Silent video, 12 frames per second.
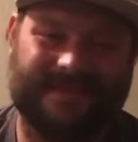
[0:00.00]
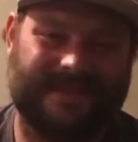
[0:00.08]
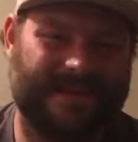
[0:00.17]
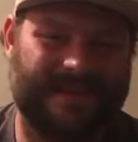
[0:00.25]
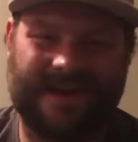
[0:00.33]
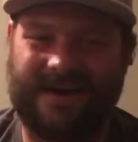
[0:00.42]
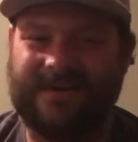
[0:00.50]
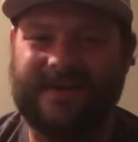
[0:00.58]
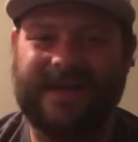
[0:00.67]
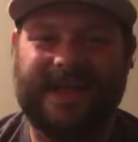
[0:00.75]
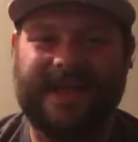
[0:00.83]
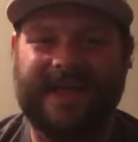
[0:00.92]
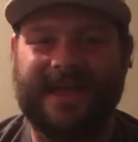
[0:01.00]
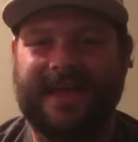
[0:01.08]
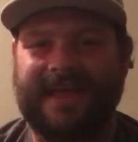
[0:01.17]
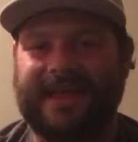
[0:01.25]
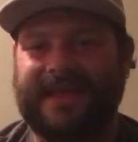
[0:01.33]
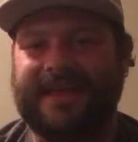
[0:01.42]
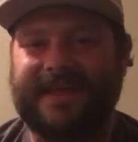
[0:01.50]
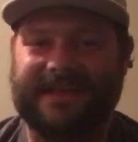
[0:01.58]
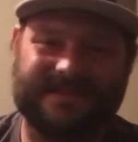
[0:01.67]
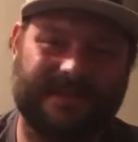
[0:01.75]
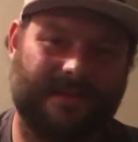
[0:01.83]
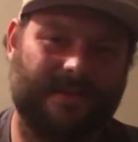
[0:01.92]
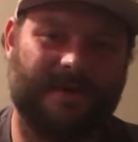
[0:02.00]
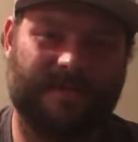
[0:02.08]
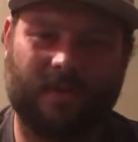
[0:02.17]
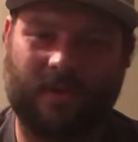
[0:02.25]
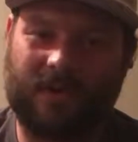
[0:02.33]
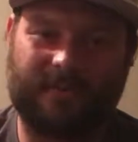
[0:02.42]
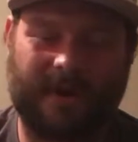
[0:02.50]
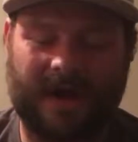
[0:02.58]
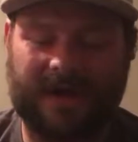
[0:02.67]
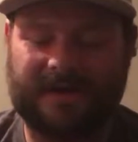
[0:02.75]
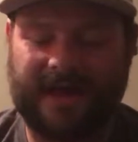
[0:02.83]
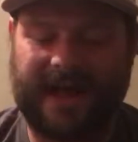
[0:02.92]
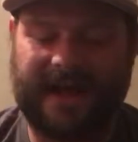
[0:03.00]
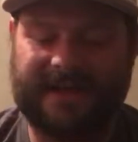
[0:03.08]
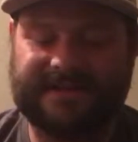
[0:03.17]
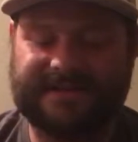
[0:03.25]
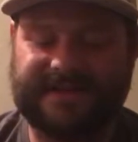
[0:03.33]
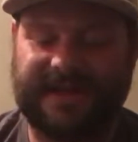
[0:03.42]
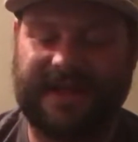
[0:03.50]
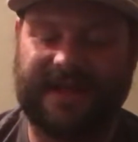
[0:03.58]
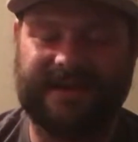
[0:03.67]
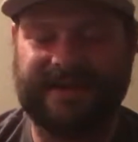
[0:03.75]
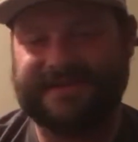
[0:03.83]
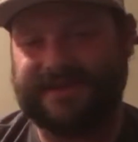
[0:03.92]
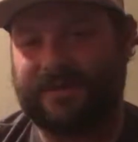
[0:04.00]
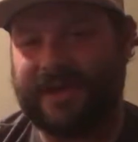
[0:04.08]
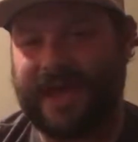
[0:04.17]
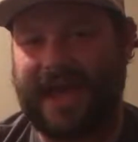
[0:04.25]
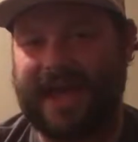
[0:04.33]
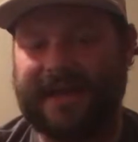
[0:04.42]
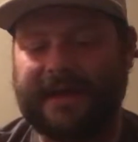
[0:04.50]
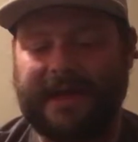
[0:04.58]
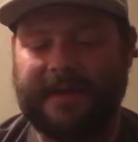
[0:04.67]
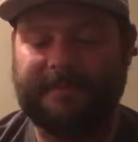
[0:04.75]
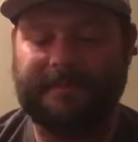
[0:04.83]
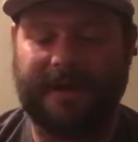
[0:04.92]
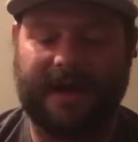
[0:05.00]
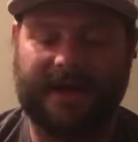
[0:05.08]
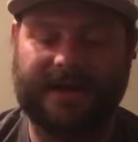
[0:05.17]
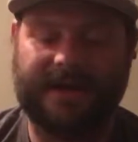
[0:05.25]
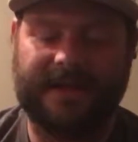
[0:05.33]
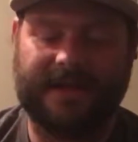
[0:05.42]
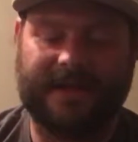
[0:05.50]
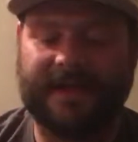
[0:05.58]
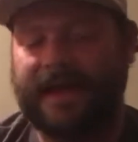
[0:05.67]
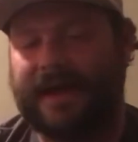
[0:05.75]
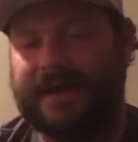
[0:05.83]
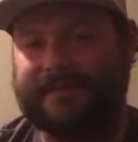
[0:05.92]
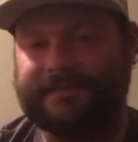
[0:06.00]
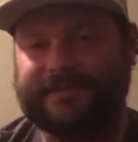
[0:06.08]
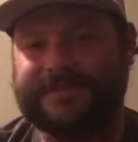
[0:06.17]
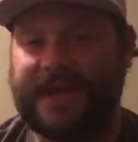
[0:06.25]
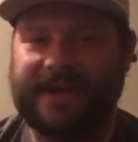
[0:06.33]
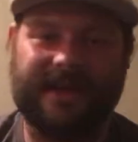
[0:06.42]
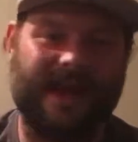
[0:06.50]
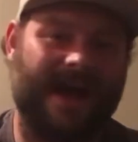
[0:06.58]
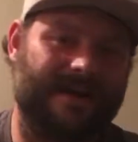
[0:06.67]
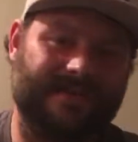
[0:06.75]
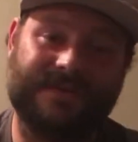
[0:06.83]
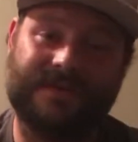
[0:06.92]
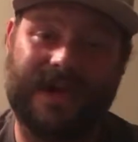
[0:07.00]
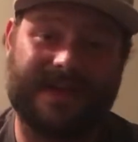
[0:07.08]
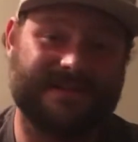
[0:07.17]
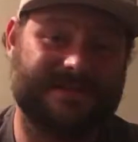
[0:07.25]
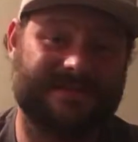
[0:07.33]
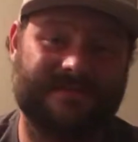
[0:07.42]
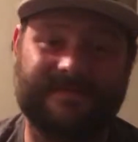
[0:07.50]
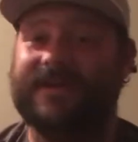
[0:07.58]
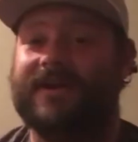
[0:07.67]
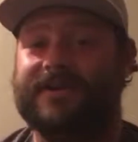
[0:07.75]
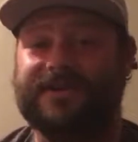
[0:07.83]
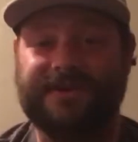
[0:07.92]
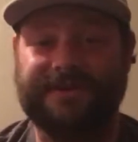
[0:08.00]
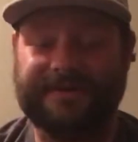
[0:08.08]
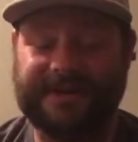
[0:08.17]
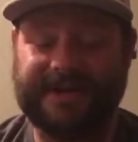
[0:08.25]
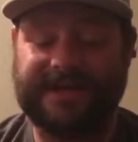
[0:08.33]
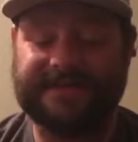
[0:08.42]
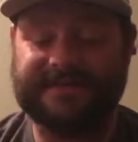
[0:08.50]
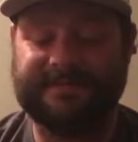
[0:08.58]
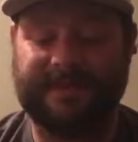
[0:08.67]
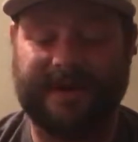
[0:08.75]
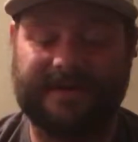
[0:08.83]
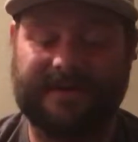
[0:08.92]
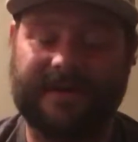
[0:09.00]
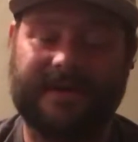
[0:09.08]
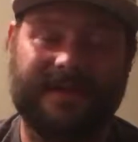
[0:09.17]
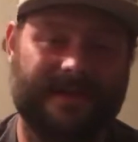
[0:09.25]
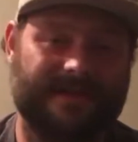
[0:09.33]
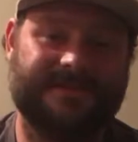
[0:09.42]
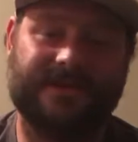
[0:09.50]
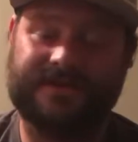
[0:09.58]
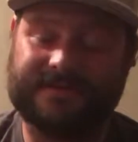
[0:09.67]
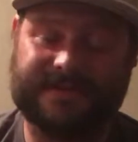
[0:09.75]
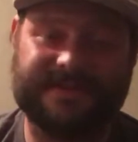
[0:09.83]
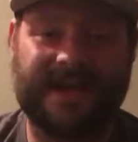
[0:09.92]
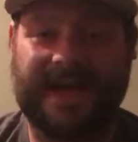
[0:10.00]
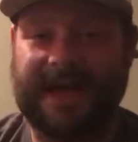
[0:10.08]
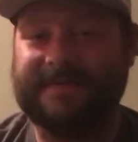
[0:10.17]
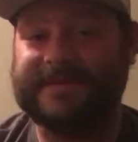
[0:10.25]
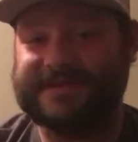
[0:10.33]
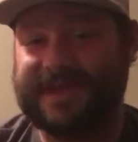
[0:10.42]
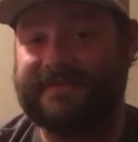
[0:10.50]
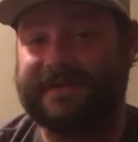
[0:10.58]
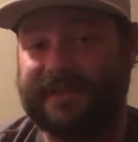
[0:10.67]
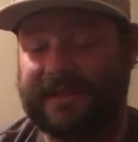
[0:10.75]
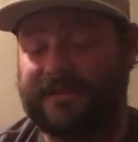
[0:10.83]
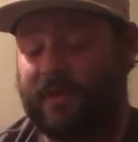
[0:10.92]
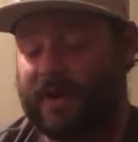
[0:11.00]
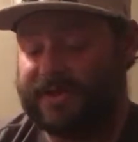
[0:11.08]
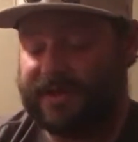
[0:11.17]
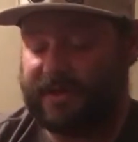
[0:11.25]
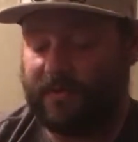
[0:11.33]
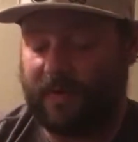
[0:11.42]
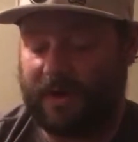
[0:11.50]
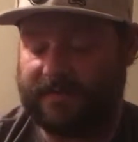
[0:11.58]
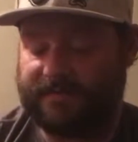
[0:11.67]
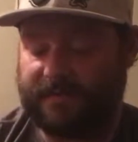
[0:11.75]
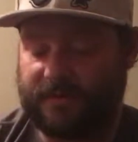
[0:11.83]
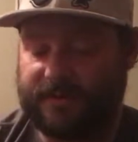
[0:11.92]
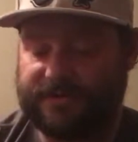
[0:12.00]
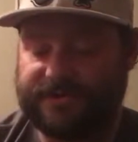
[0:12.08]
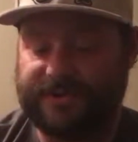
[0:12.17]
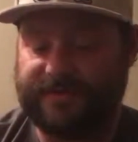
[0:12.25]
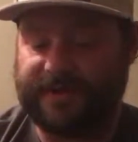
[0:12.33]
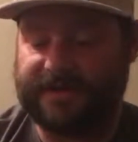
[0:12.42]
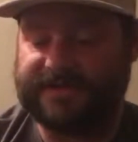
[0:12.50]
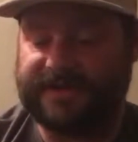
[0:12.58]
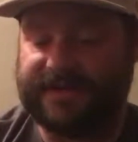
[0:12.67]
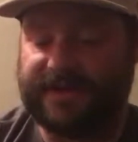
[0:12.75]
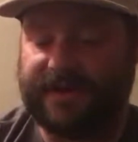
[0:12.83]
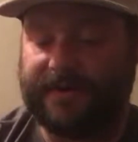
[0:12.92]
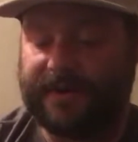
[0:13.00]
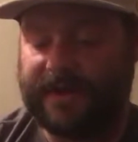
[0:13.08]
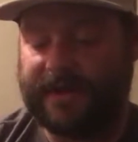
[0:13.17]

know, it's a little bit more modernized and it's okay, but check it out if you guys are curious. But Turtles in Time is definitely one that you want for your Super Nintendo.